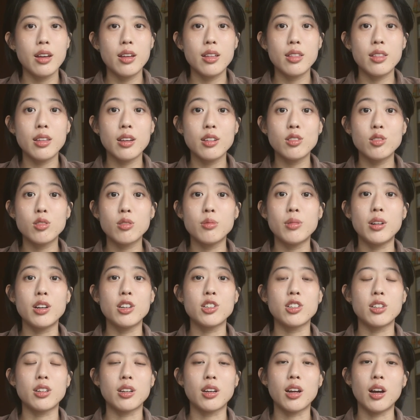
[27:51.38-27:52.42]
Thanks so much,
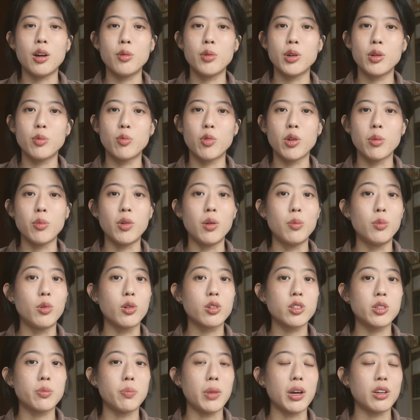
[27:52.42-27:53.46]
and I can't wait to bring more books
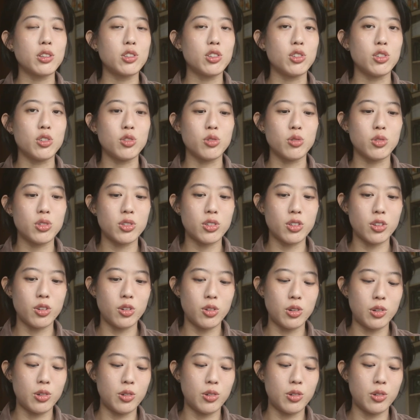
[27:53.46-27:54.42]
back to you. So